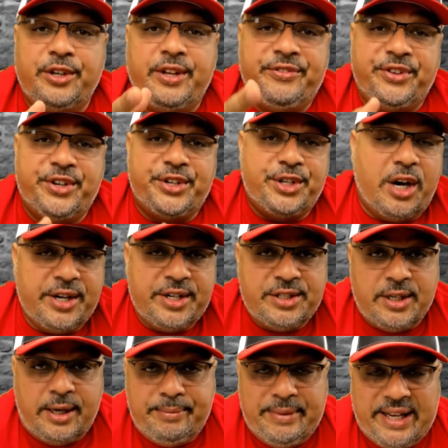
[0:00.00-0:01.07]
if your dog is
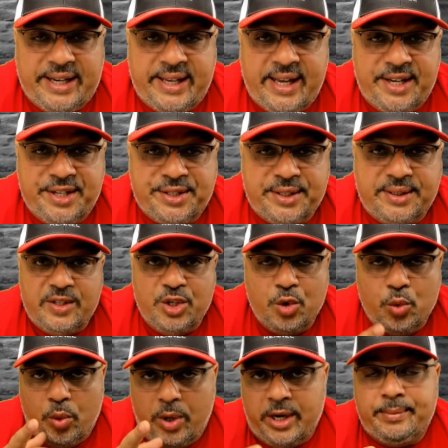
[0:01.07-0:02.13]
on medications, you
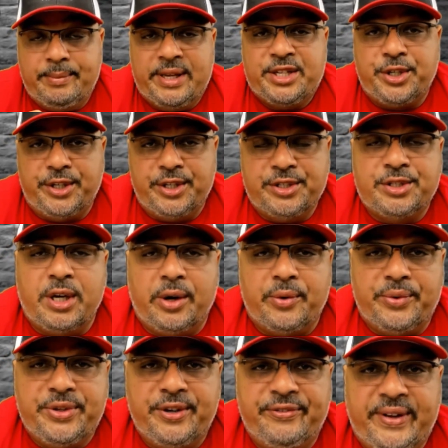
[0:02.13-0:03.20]
want to make sure to talk
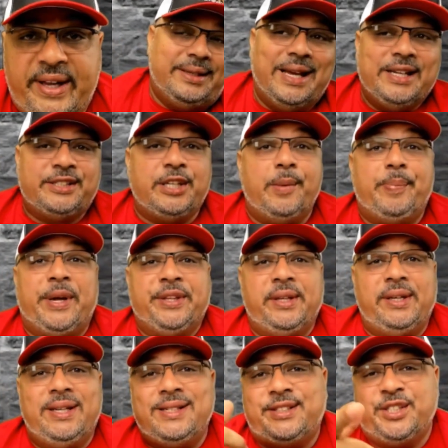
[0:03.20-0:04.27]
with your vet. Next up on the
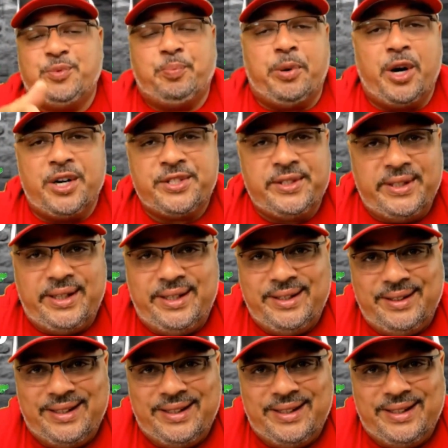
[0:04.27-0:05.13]
list is parsley.